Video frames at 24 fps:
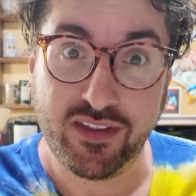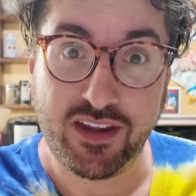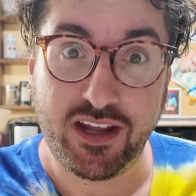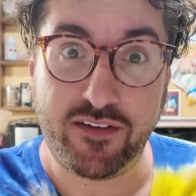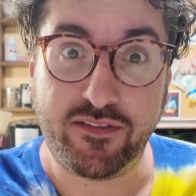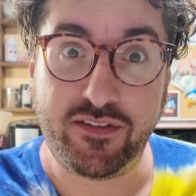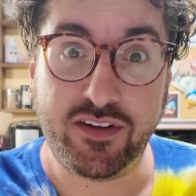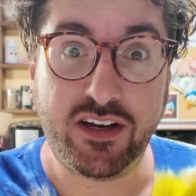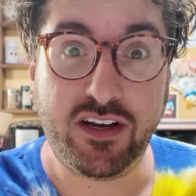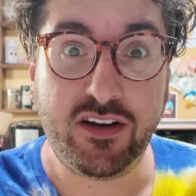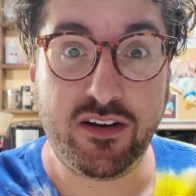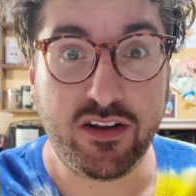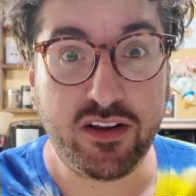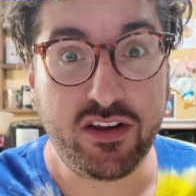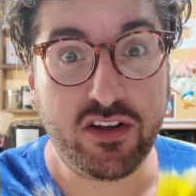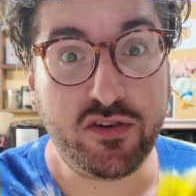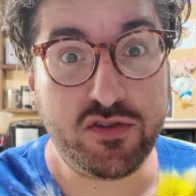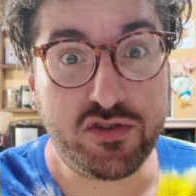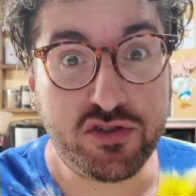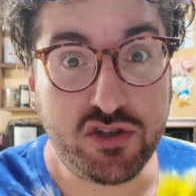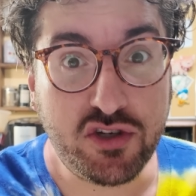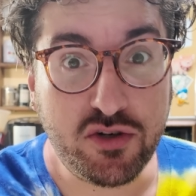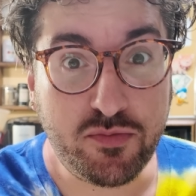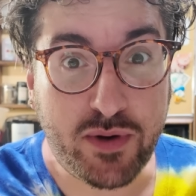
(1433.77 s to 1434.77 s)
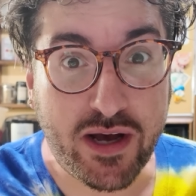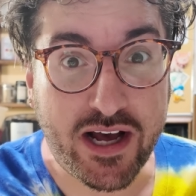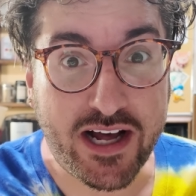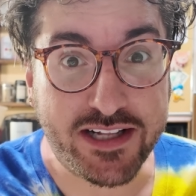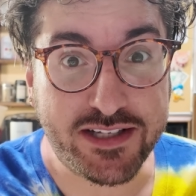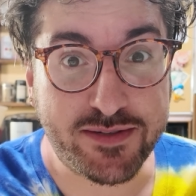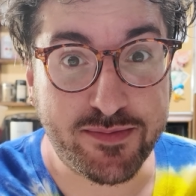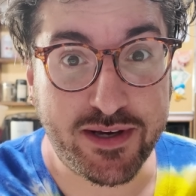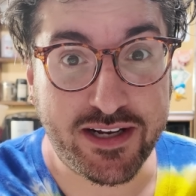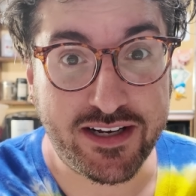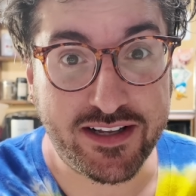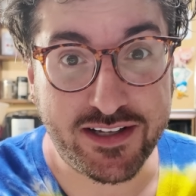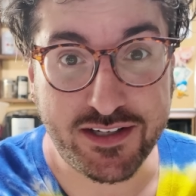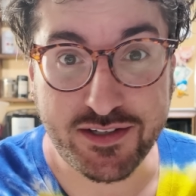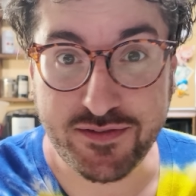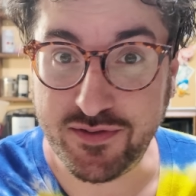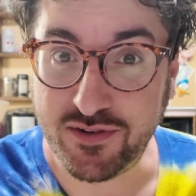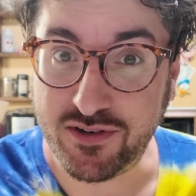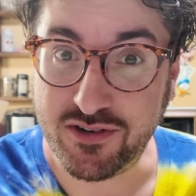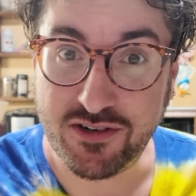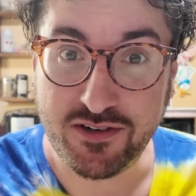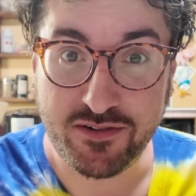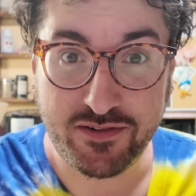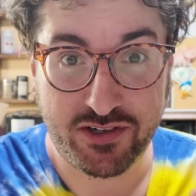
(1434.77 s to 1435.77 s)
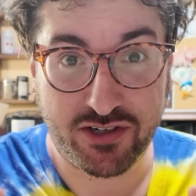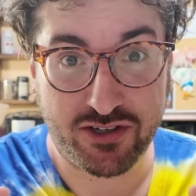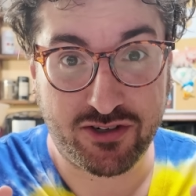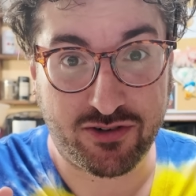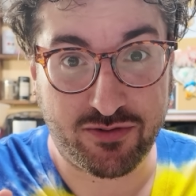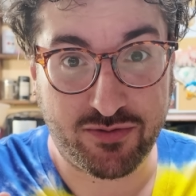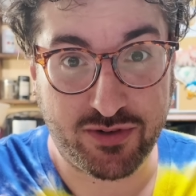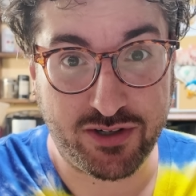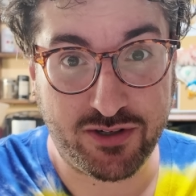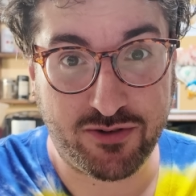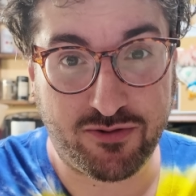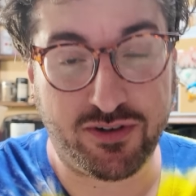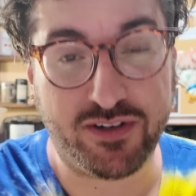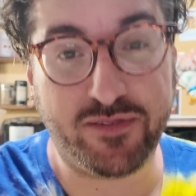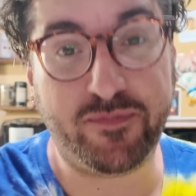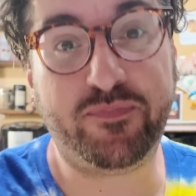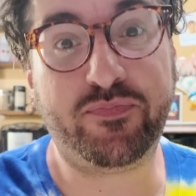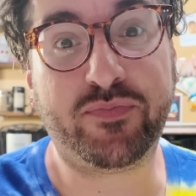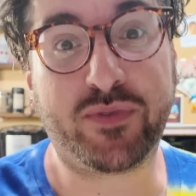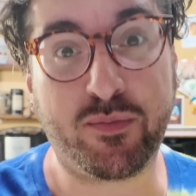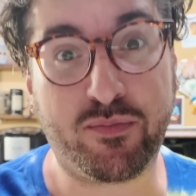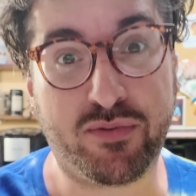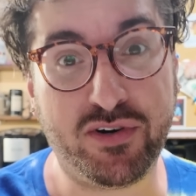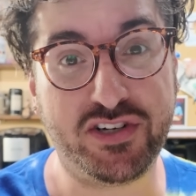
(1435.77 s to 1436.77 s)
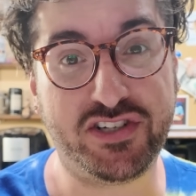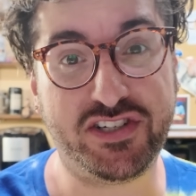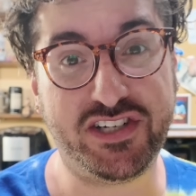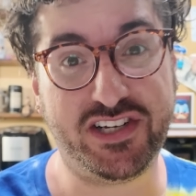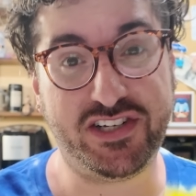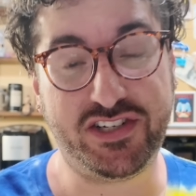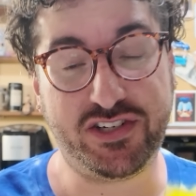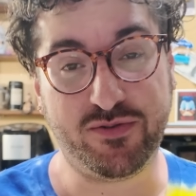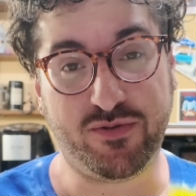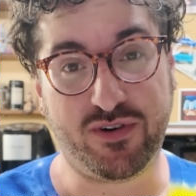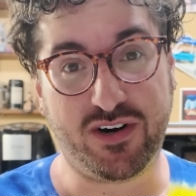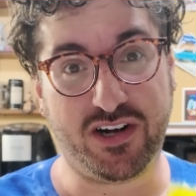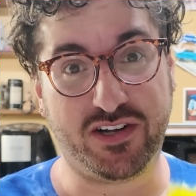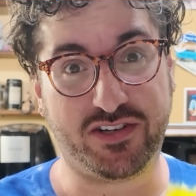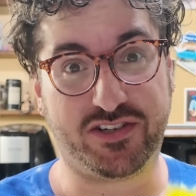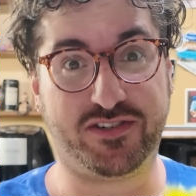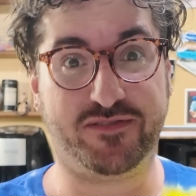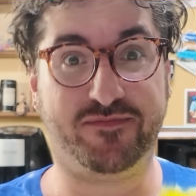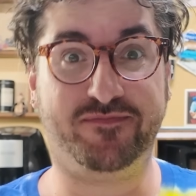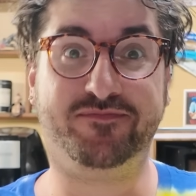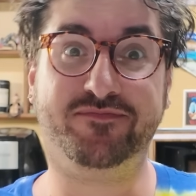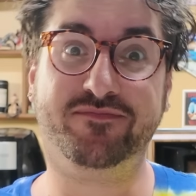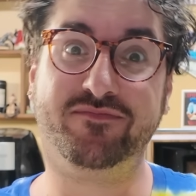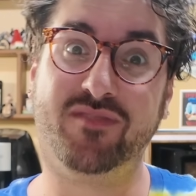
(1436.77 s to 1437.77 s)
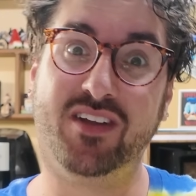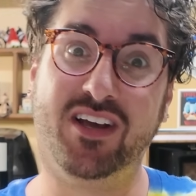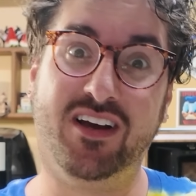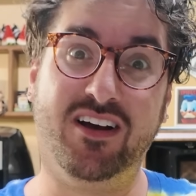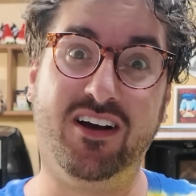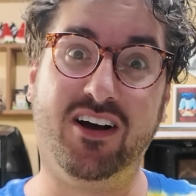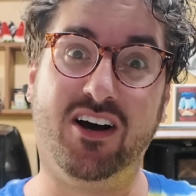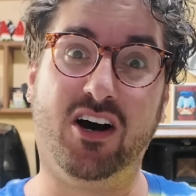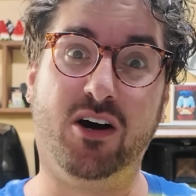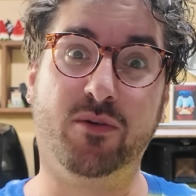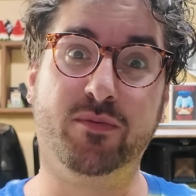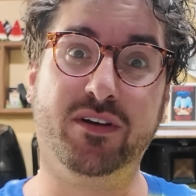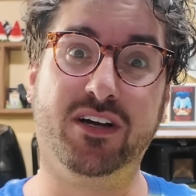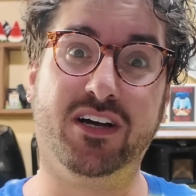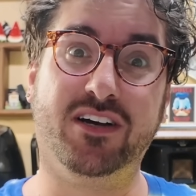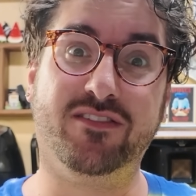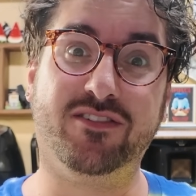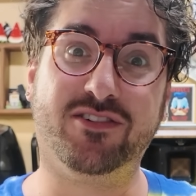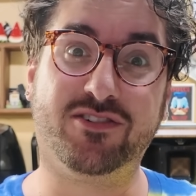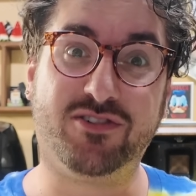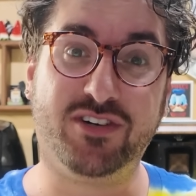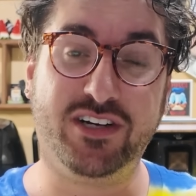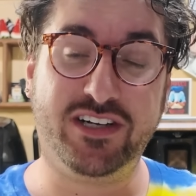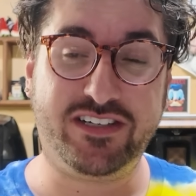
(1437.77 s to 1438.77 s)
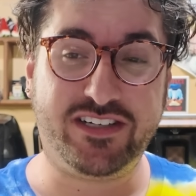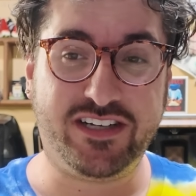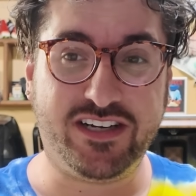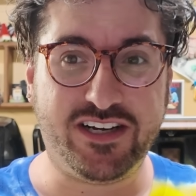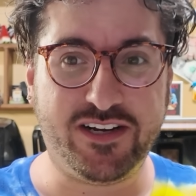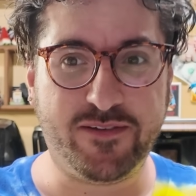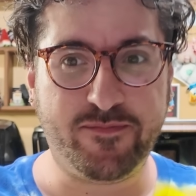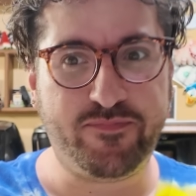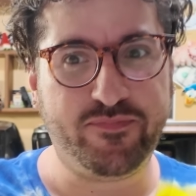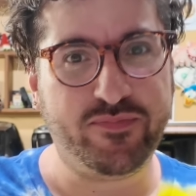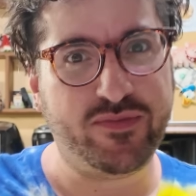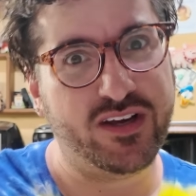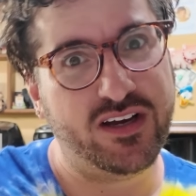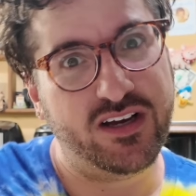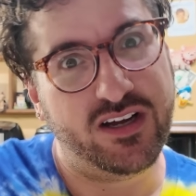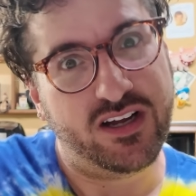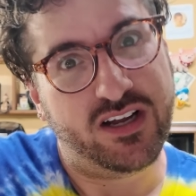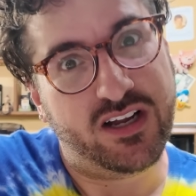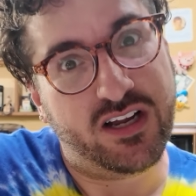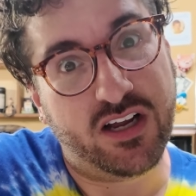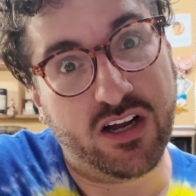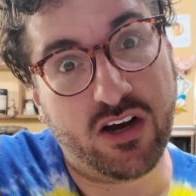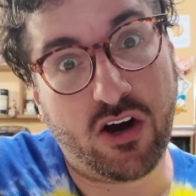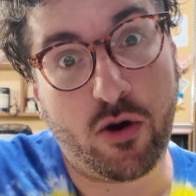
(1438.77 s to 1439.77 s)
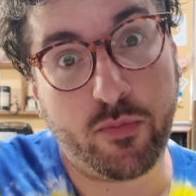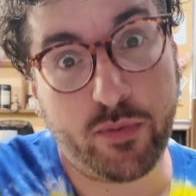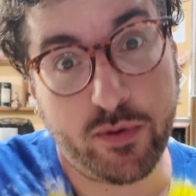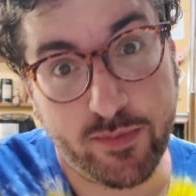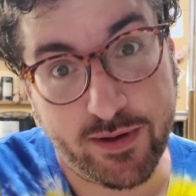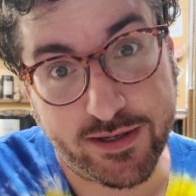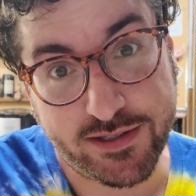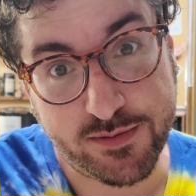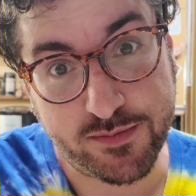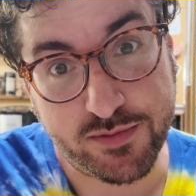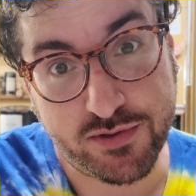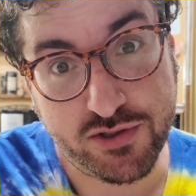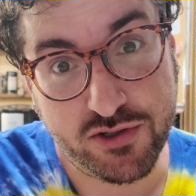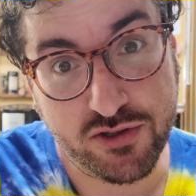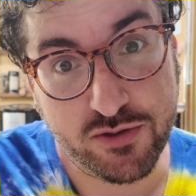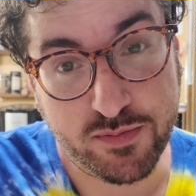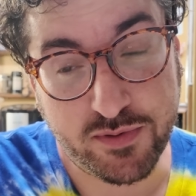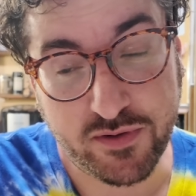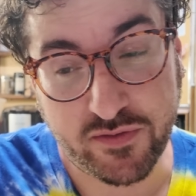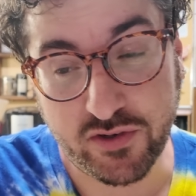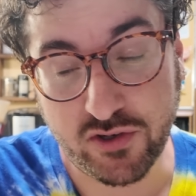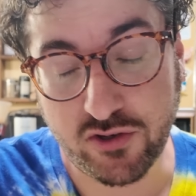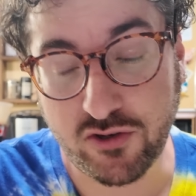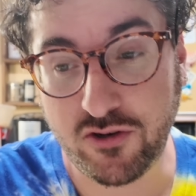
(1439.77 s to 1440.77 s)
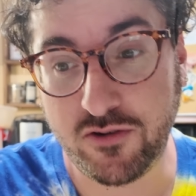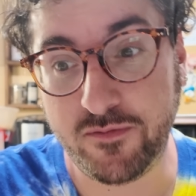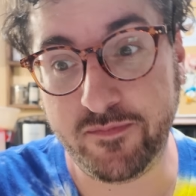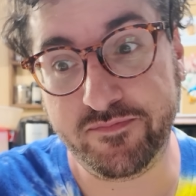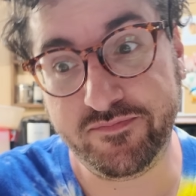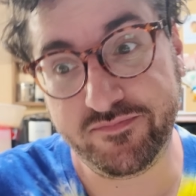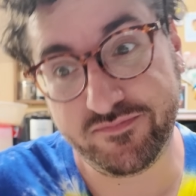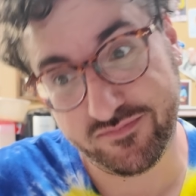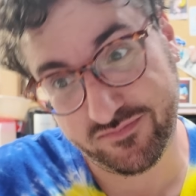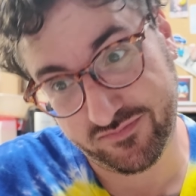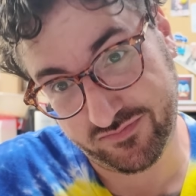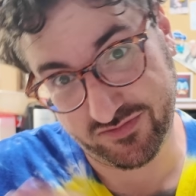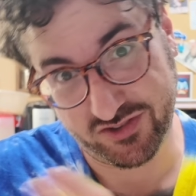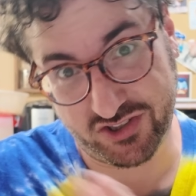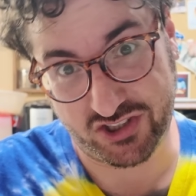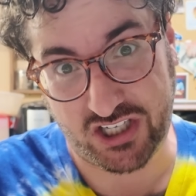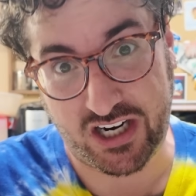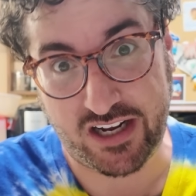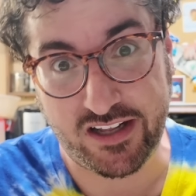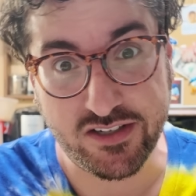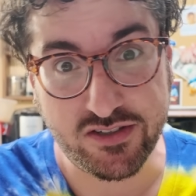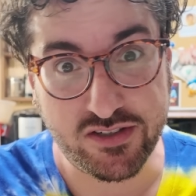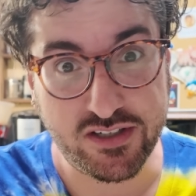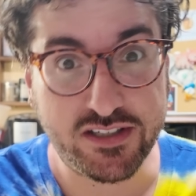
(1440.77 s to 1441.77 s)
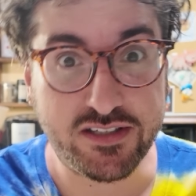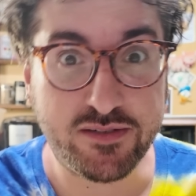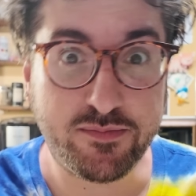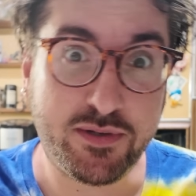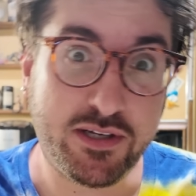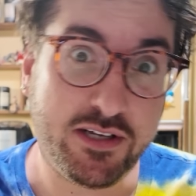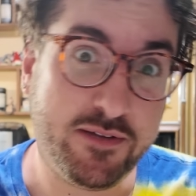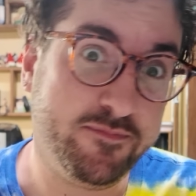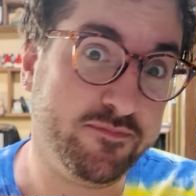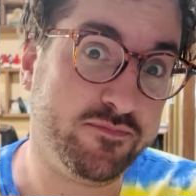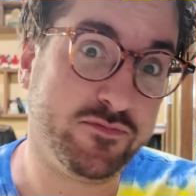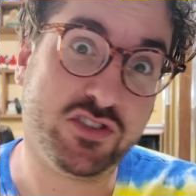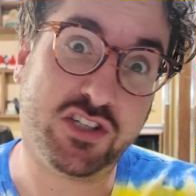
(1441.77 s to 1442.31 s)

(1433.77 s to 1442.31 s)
If any of you soup heads made it this far, you're a real one. Appreciate you watching. Hope you have a great day. Hope you make some soup of your own. Try this recipe.